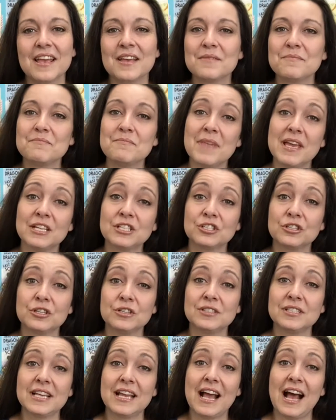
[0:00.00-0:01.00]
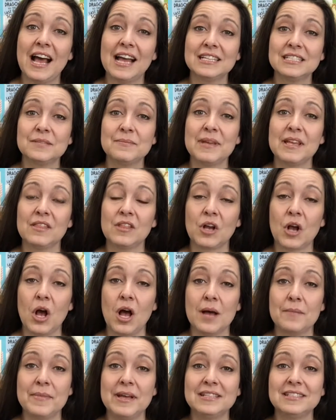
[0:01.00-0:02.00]
Make sure you say hi to me in the
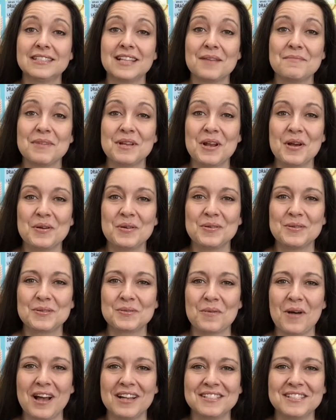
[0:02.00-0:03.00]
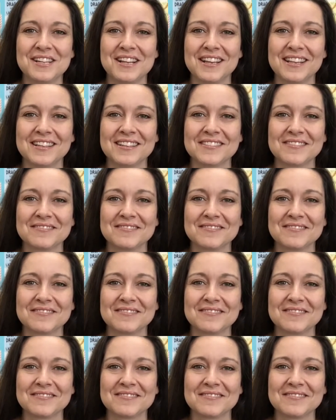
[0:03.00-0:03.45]
comments. Let me know who's watching.